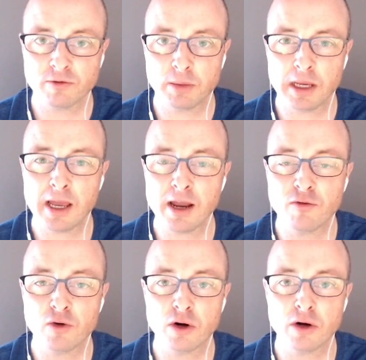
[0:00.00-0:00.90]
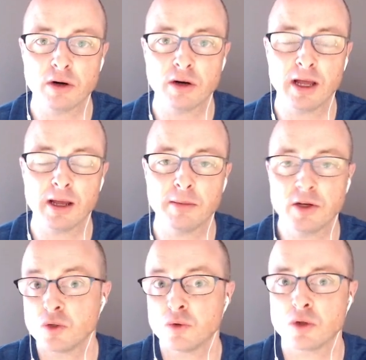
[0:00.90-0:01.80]
behavior
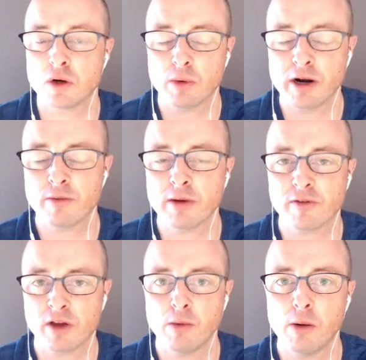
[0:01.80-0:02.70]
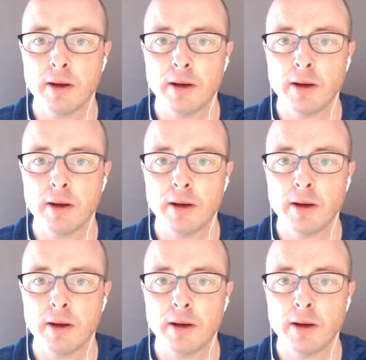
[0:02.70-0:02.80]
issues or whatever might have come up.